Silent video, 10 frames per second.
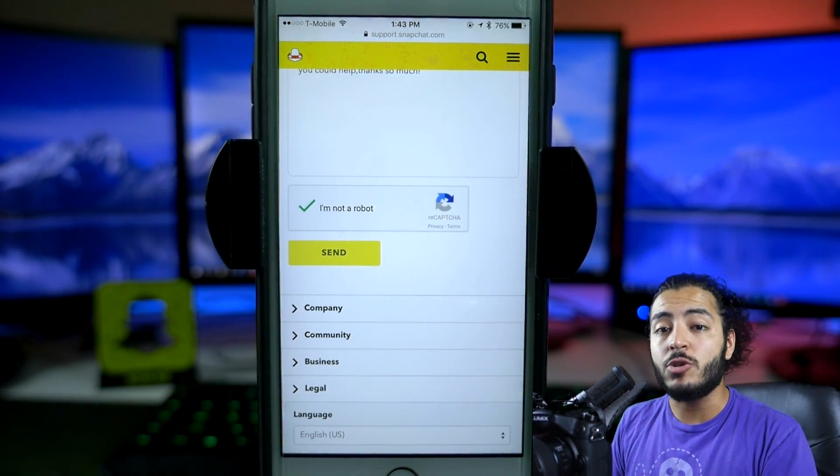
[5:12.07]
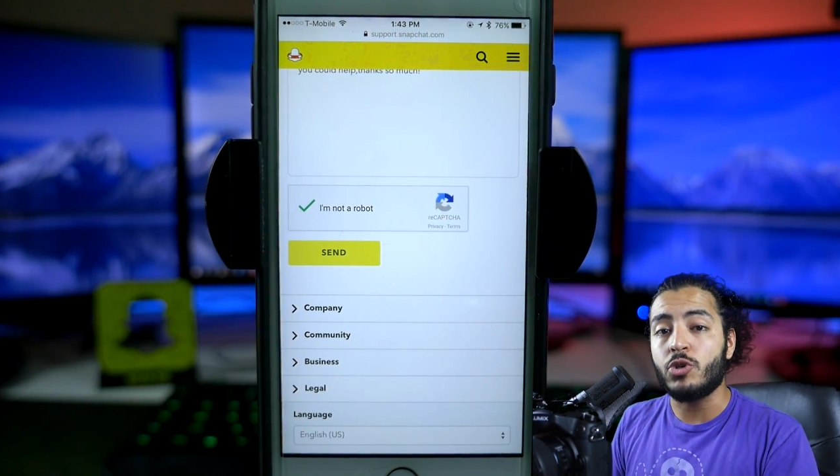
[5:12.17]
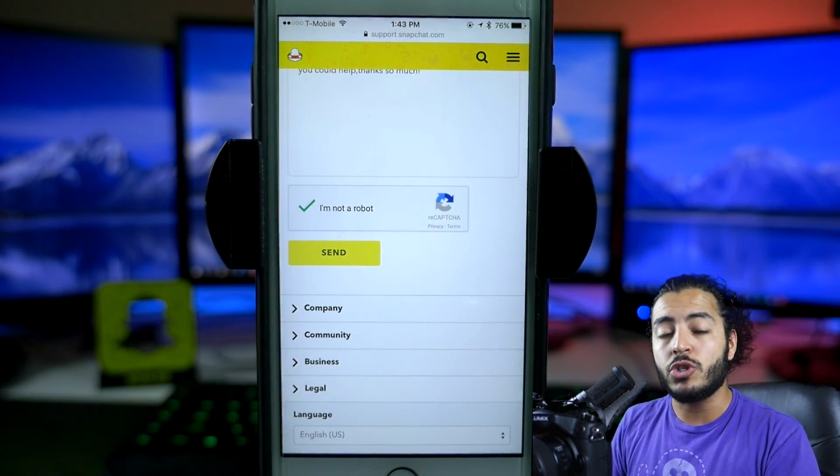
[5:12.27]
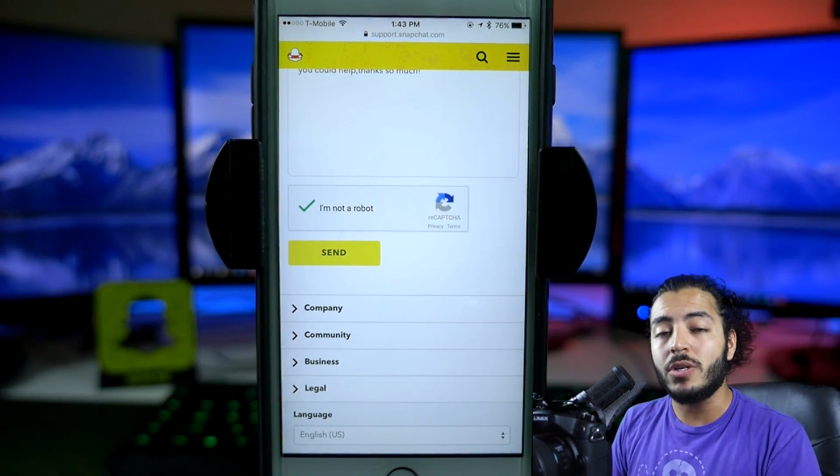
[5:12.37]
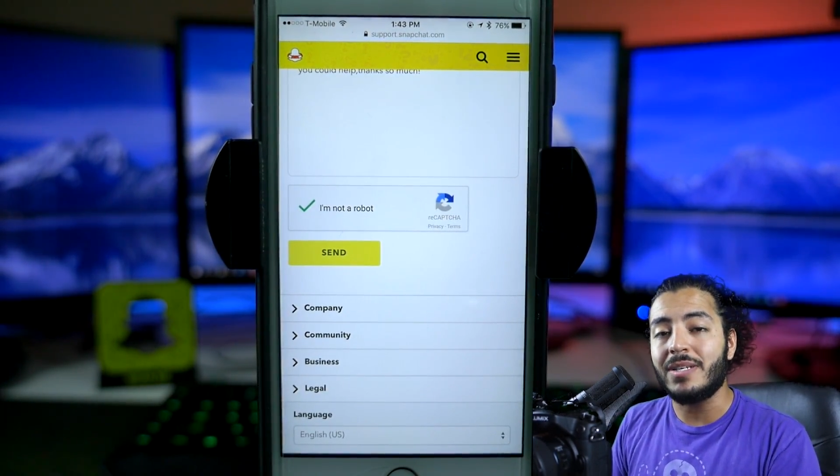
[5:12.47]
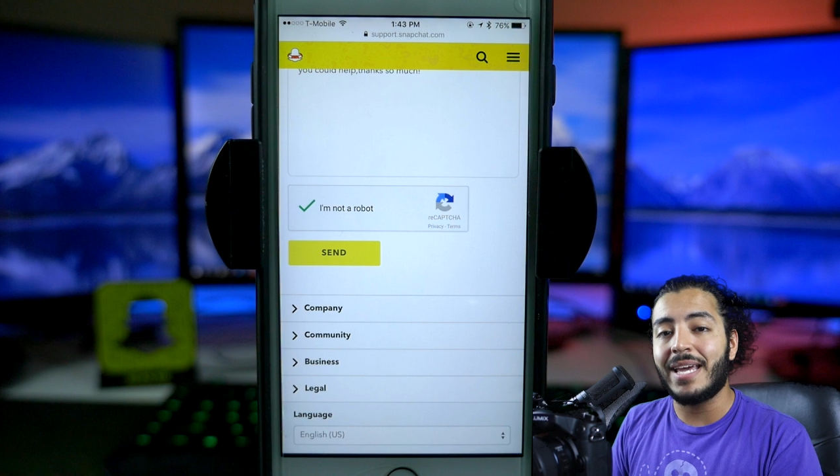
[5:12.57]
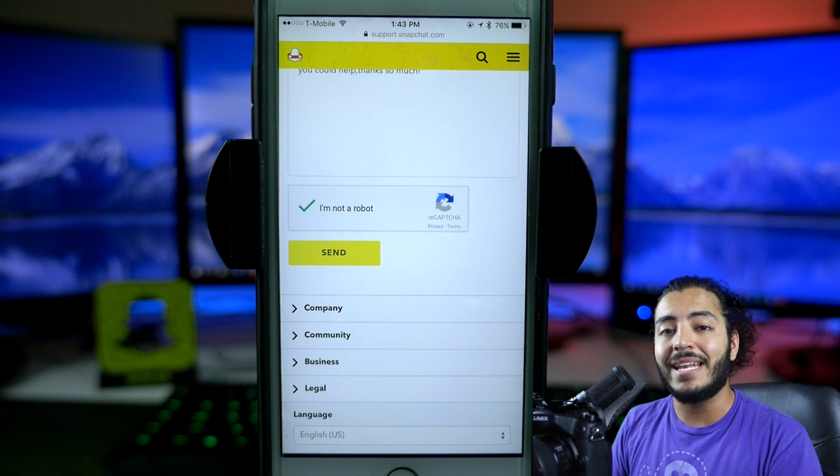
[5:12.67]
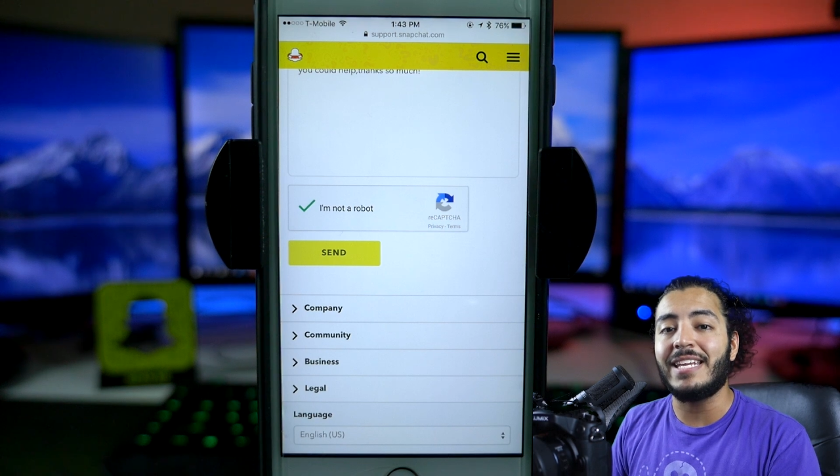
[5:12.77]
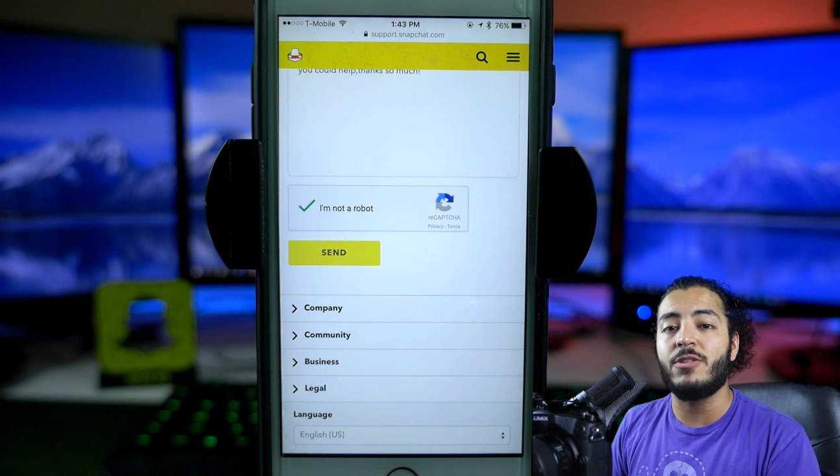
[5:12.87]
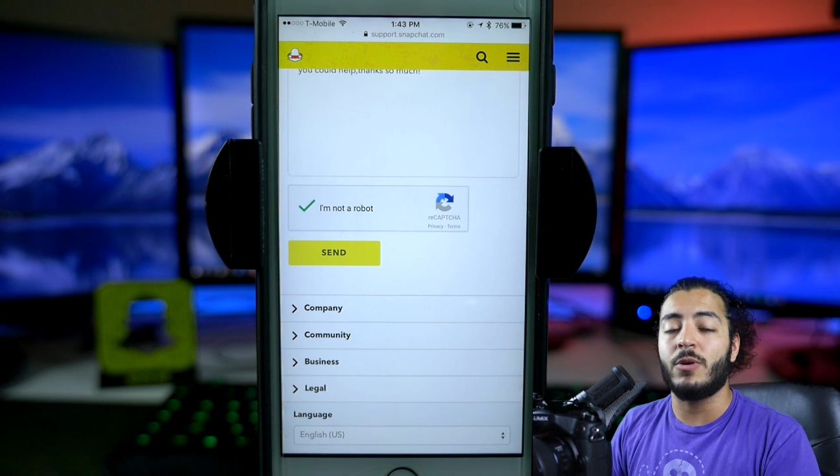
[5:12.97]
you should
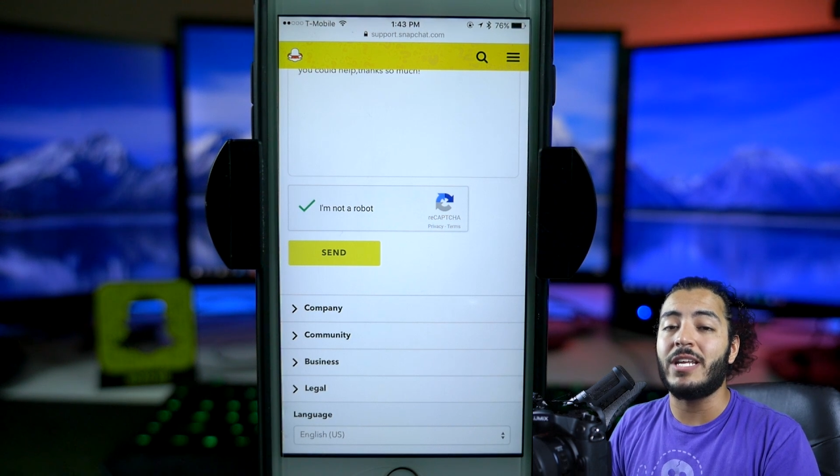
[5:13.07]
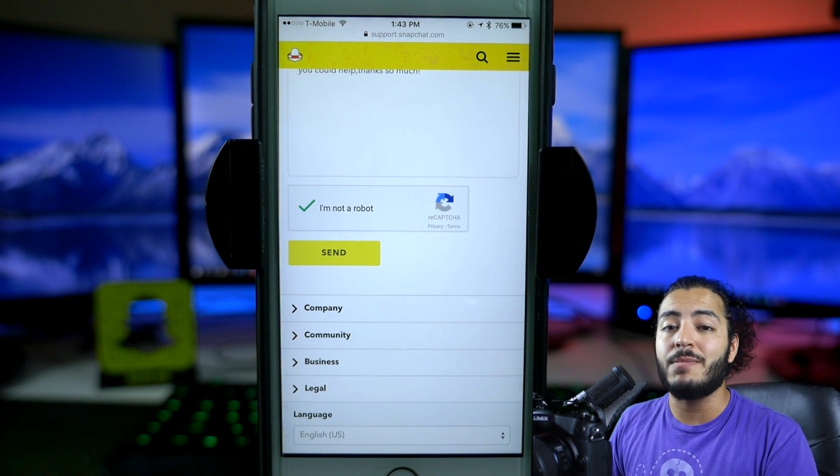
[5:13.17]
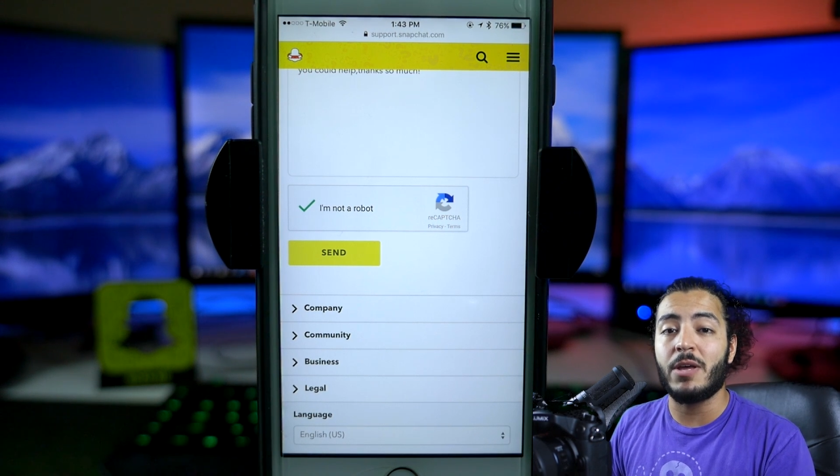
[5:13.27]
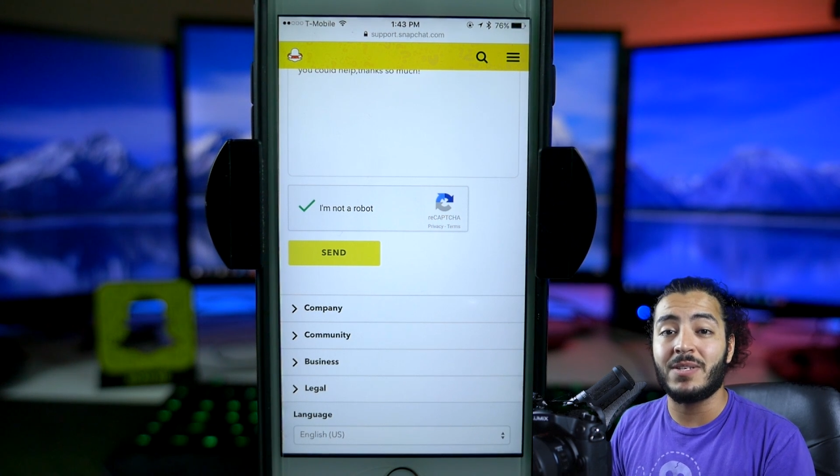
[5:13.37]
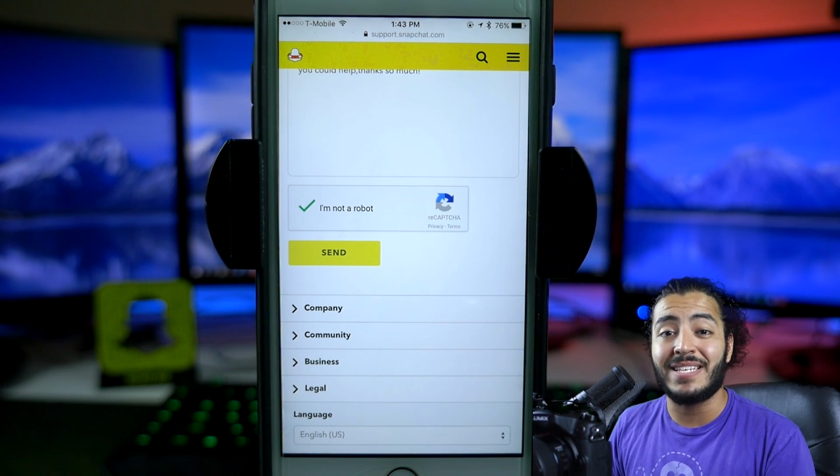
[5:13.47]
get either an email